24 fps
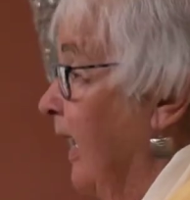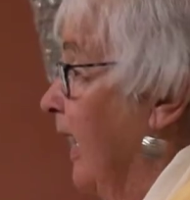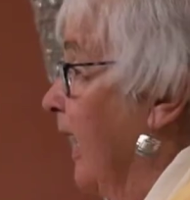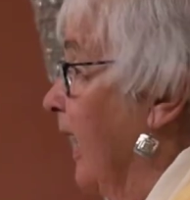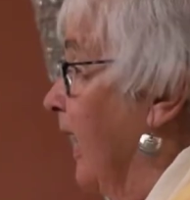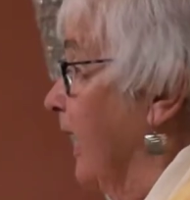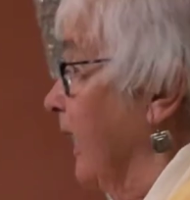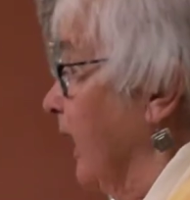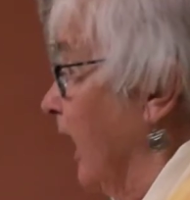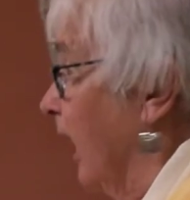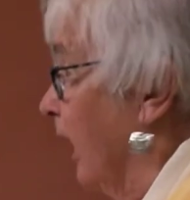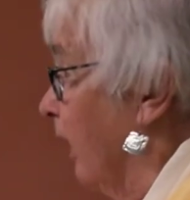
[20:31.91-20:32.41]

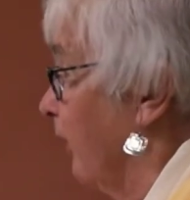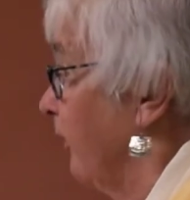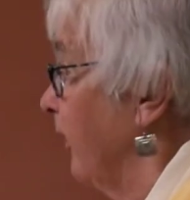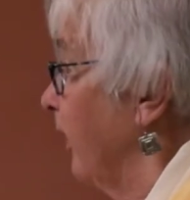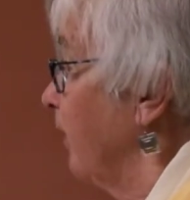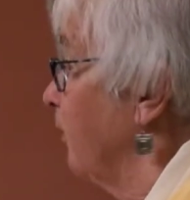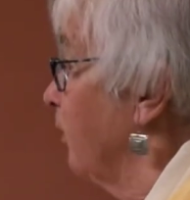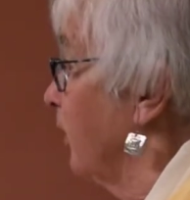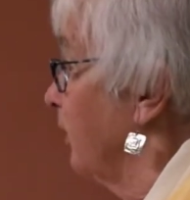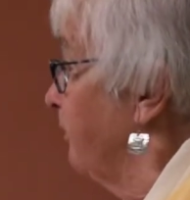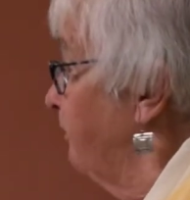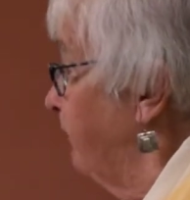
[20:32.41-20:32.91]
and how
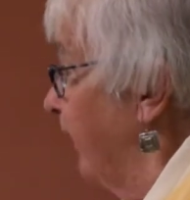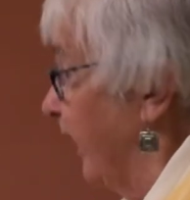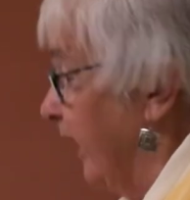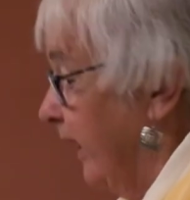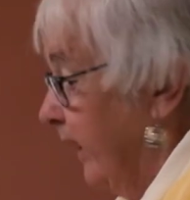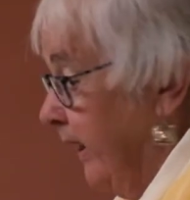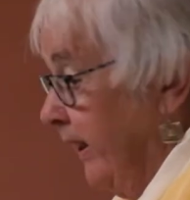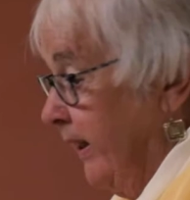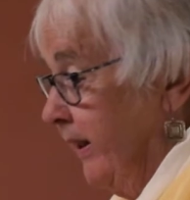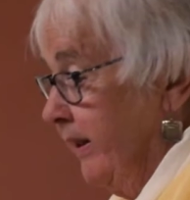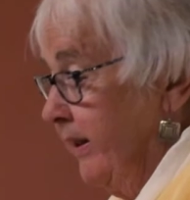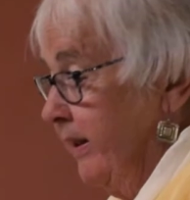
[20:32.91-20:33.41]
they were
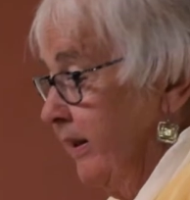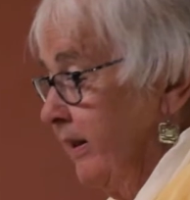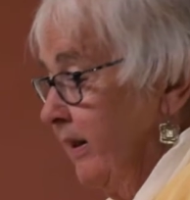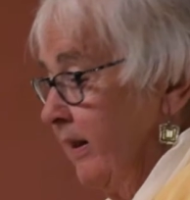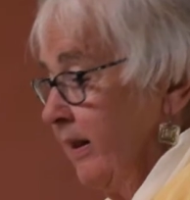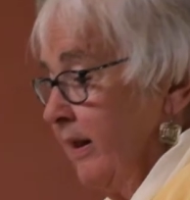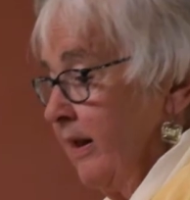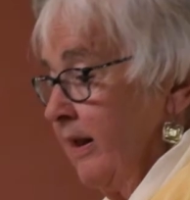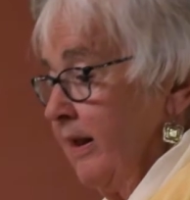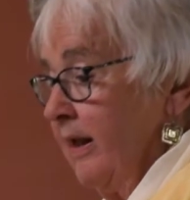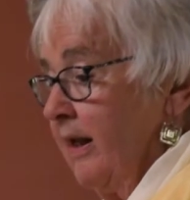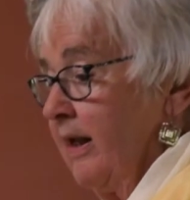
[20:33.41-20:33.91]
paid
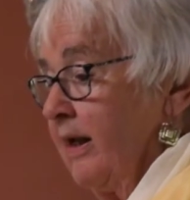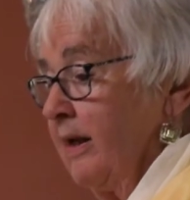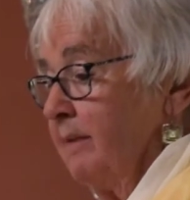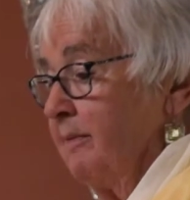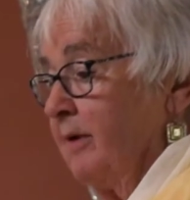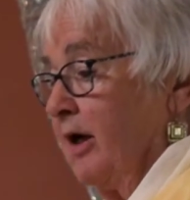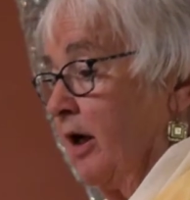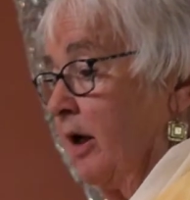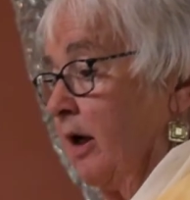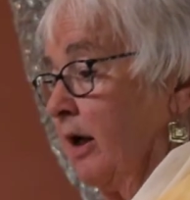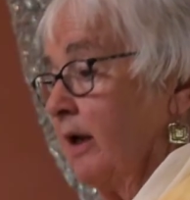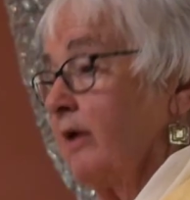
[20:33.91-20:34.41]
in
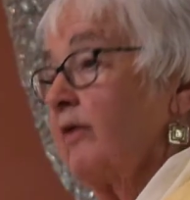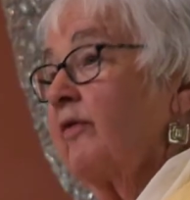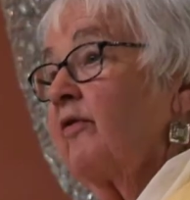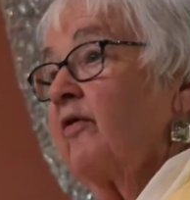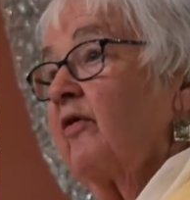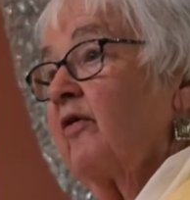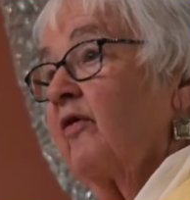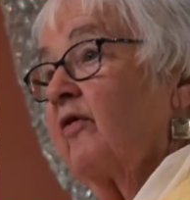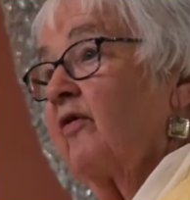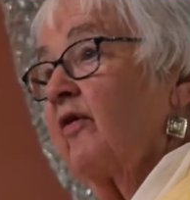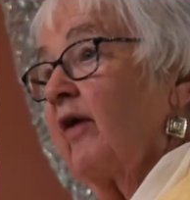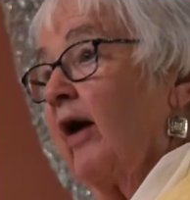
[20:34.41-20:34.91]
American
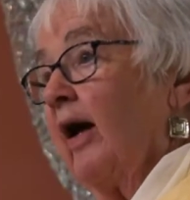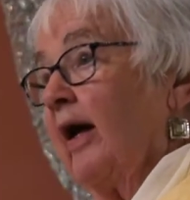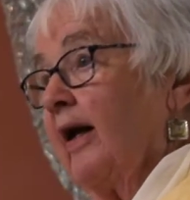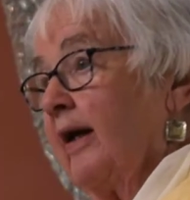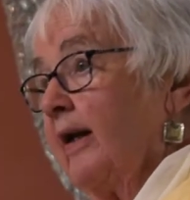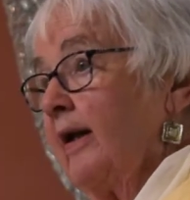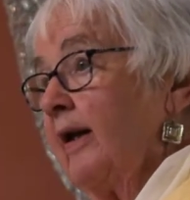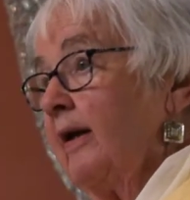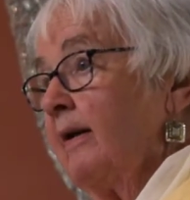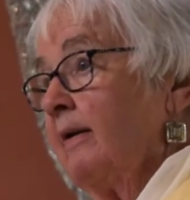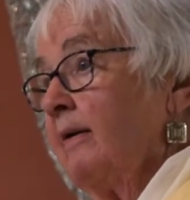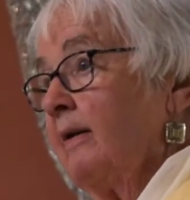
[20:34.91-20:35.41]

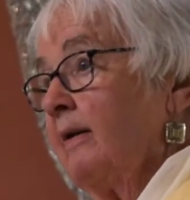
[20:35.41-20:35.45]
society.